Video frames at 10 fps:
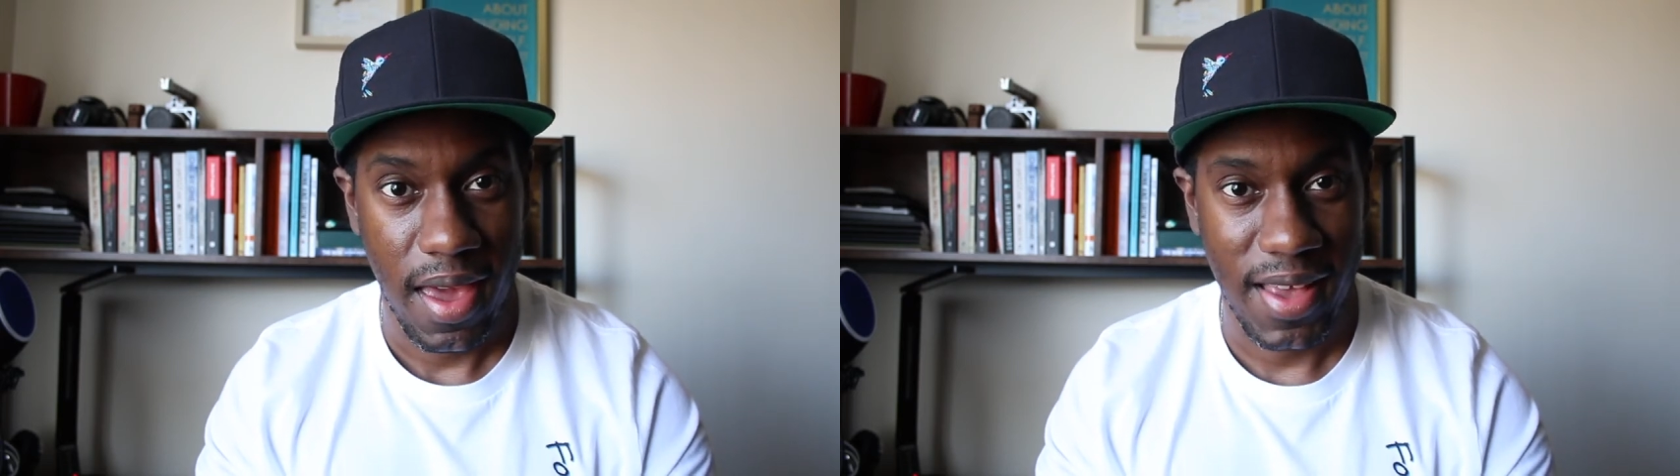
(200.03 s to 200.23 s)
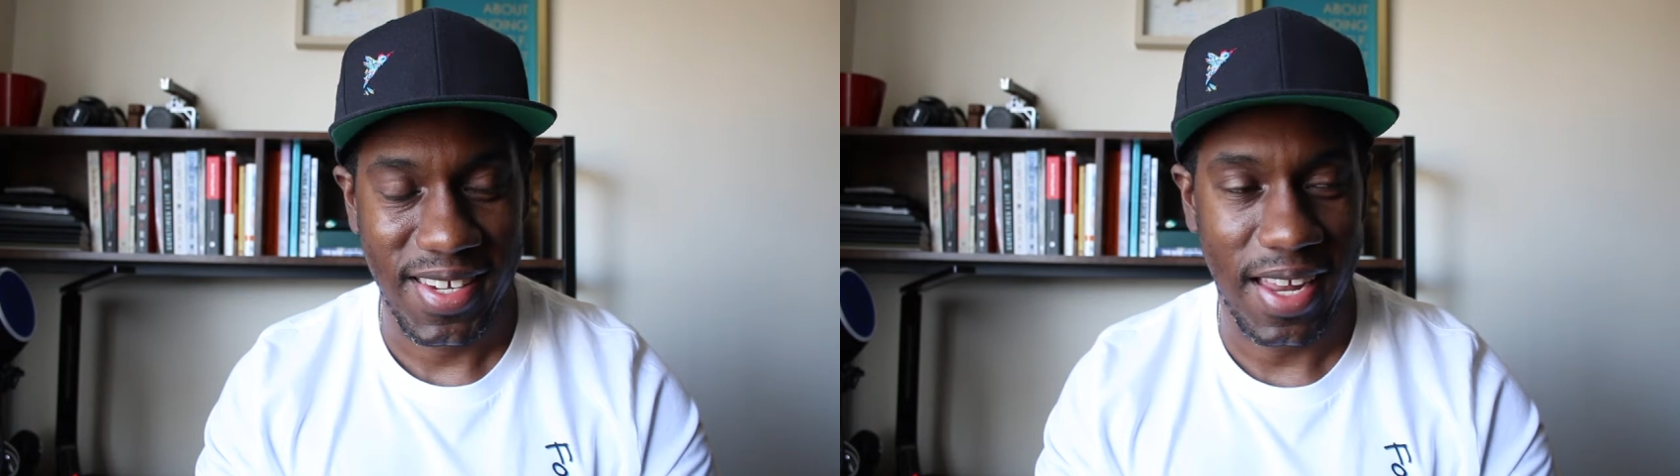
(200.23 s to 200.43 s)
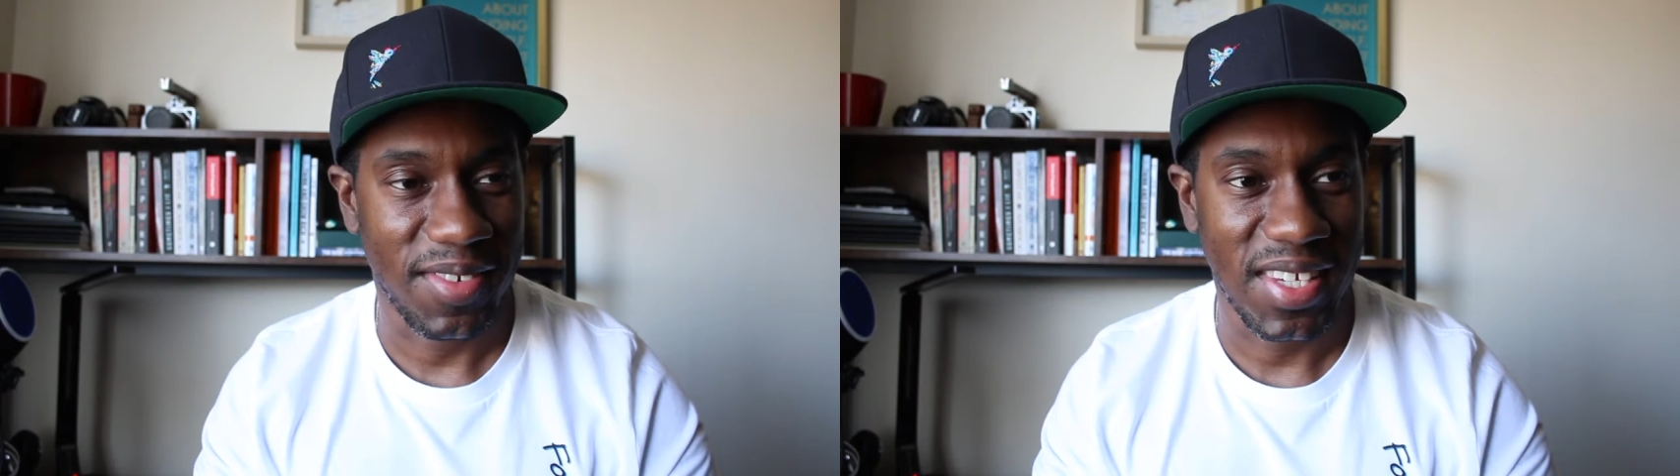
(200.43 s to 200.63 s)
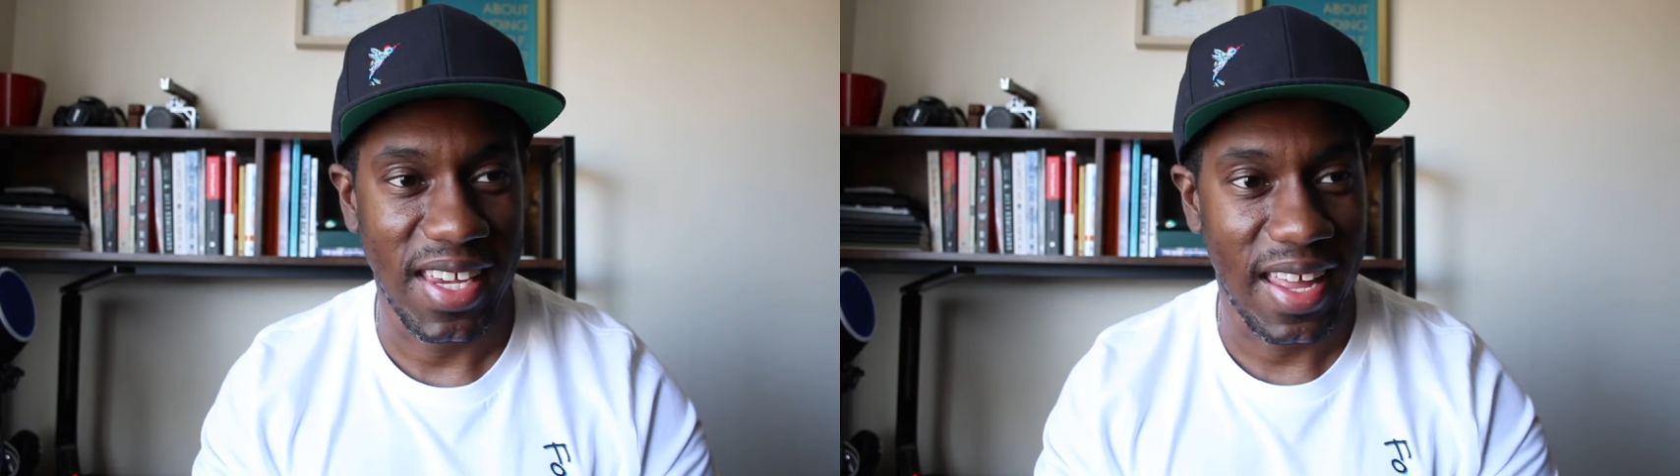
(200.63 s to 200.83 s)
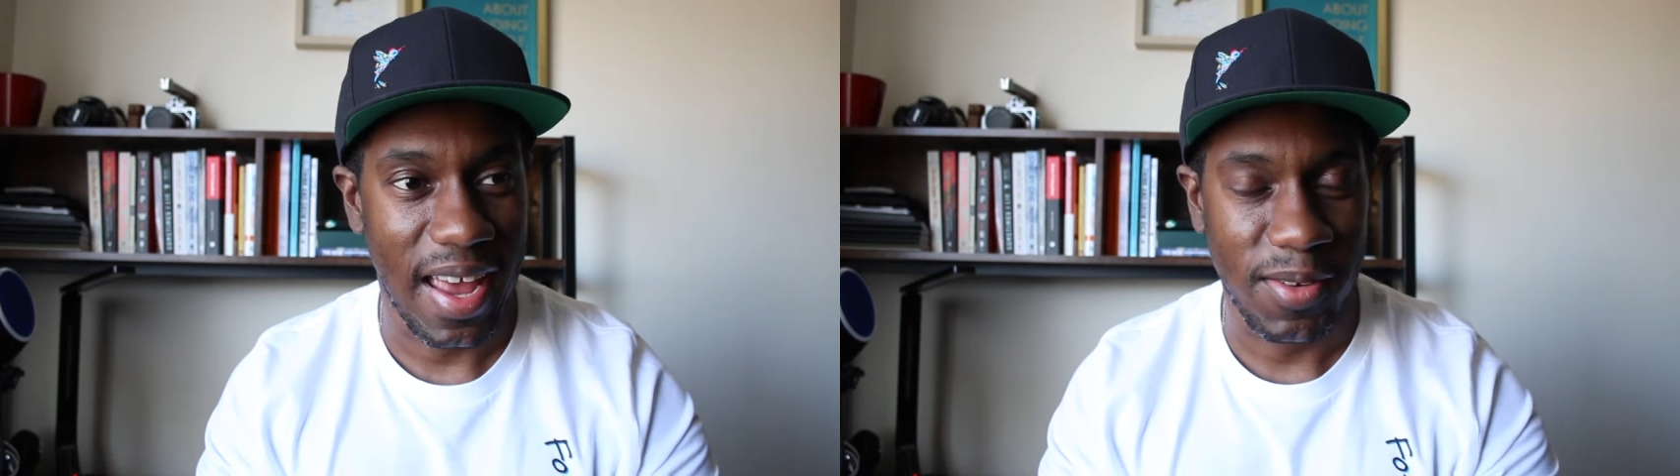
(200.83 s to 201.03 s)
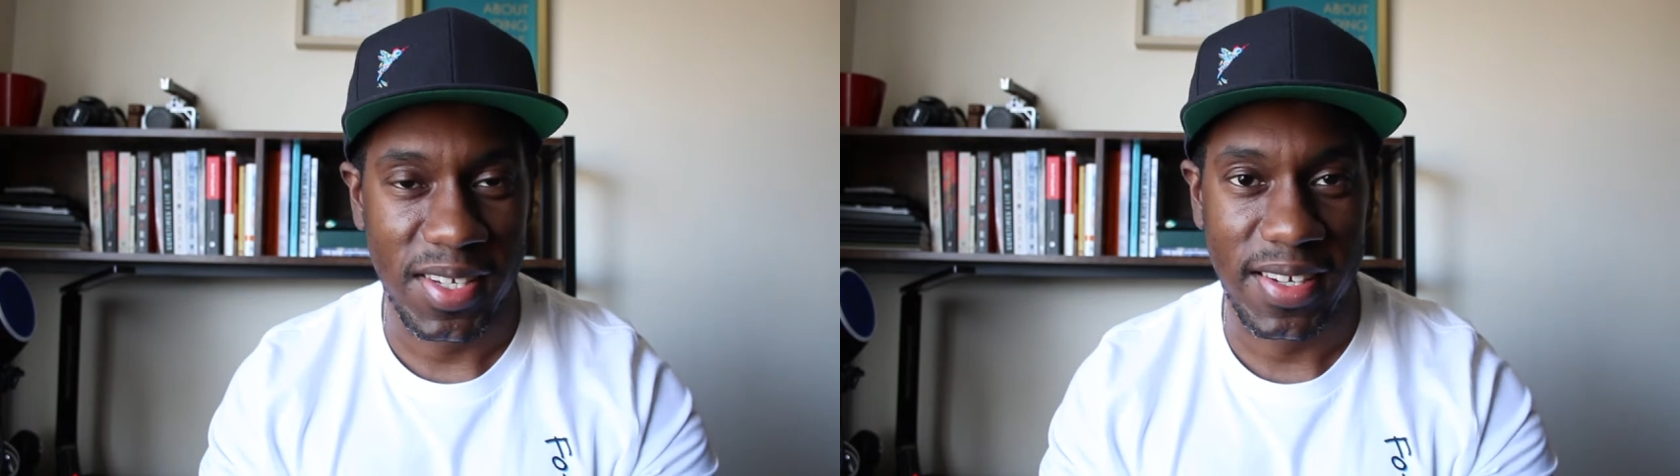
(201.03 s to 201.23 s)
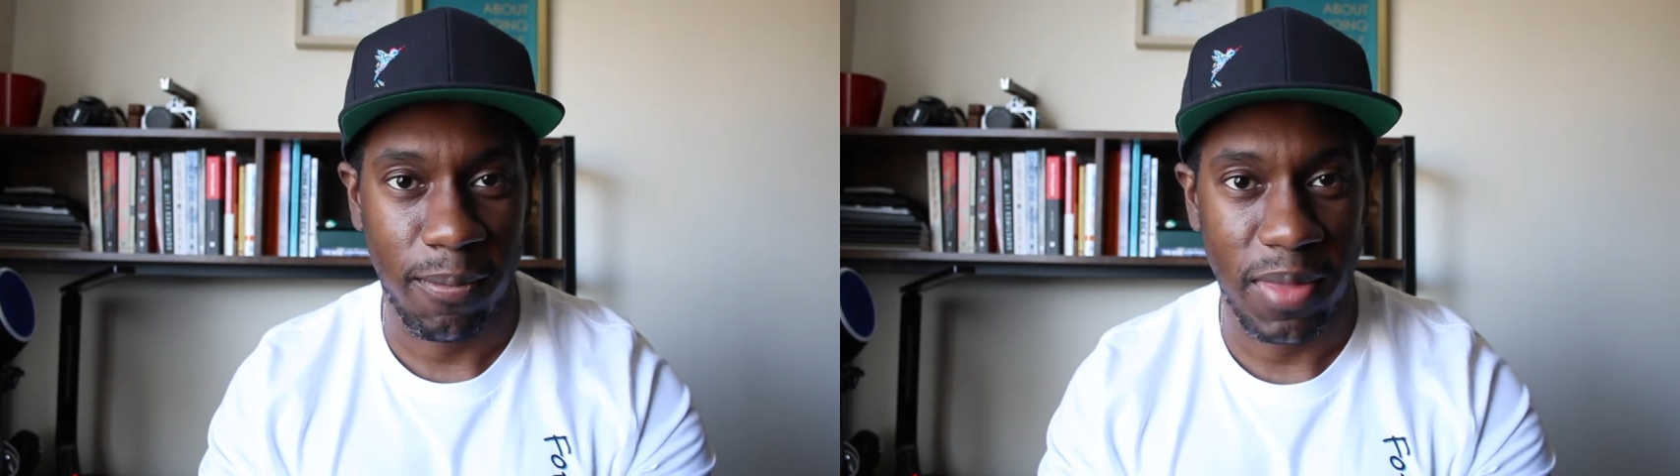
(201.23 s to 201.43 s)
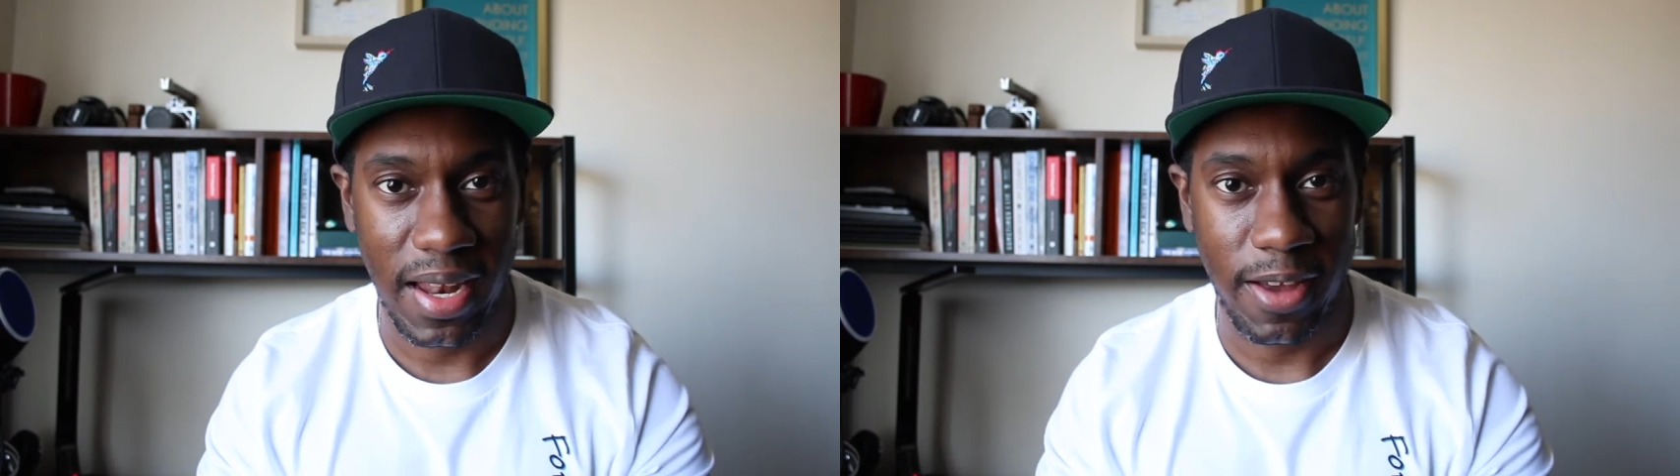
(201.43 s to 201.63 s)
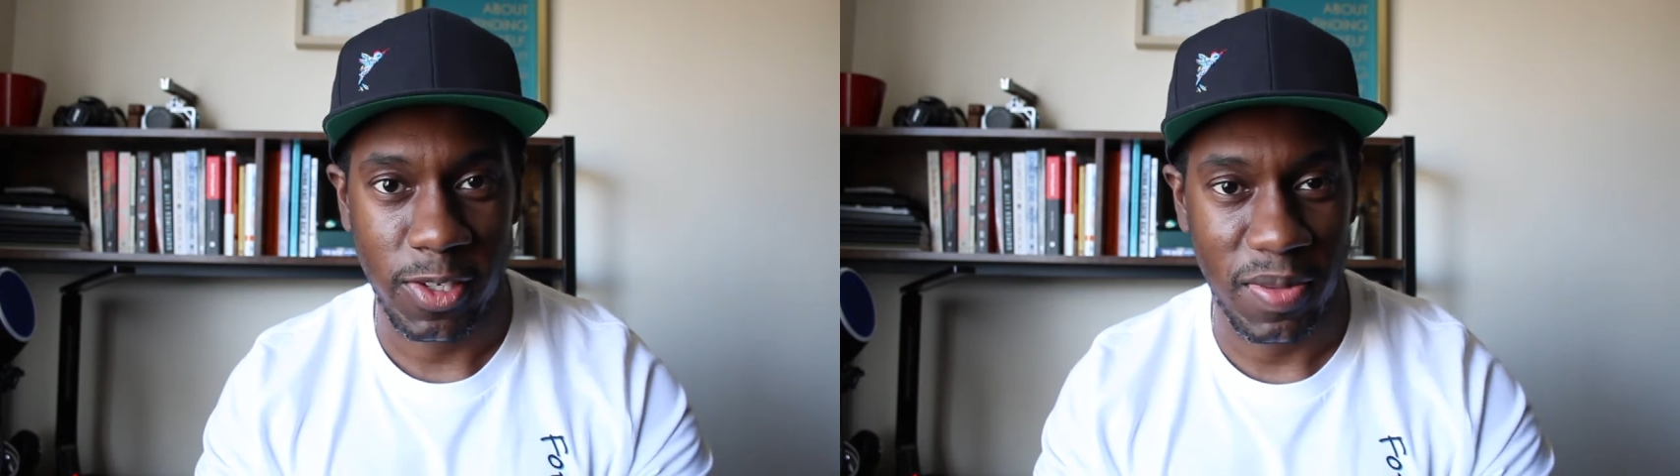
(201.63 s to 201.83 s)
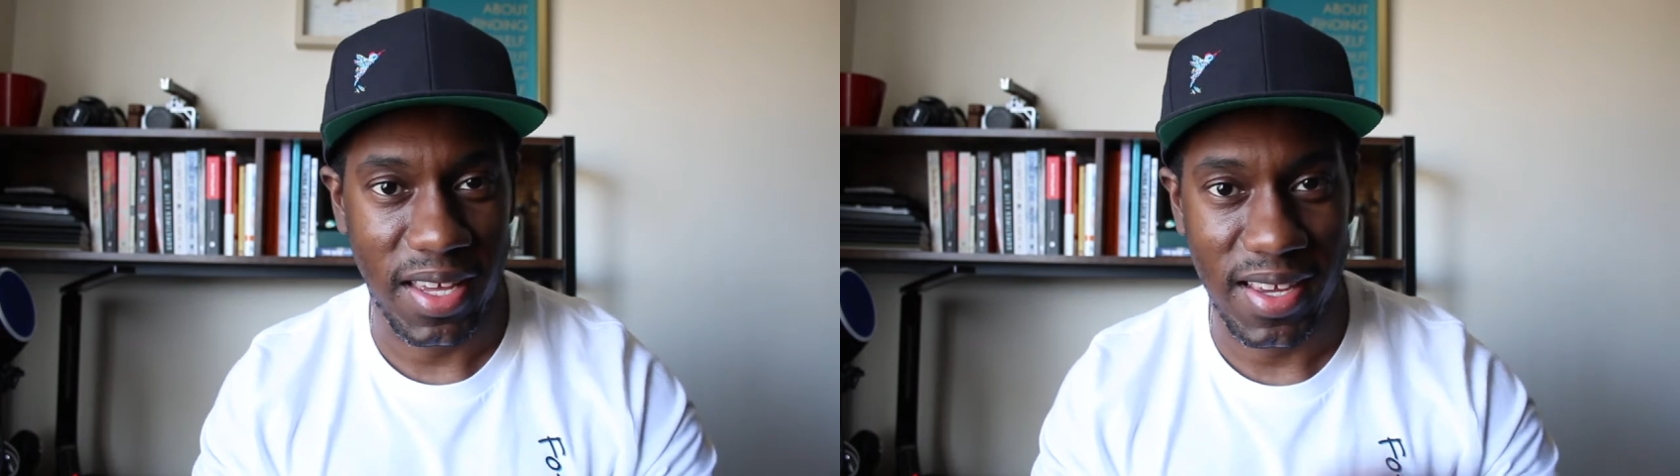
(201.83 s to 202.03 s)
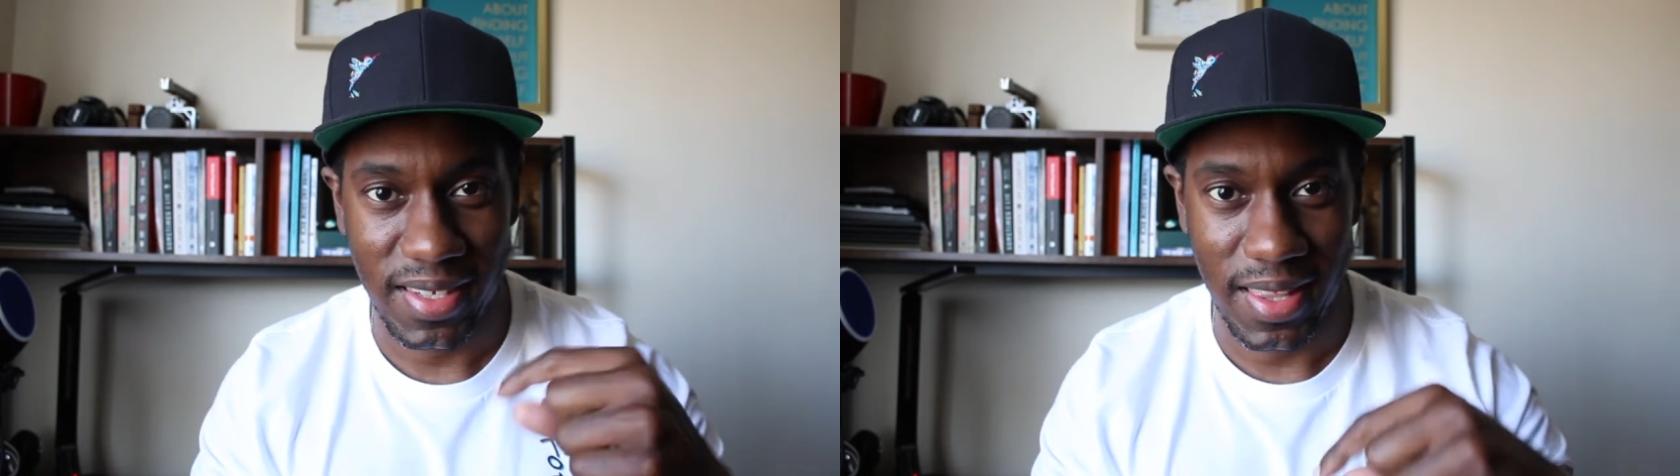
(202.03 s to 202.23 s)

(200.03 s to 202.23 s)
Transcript: instead of seeking out something else because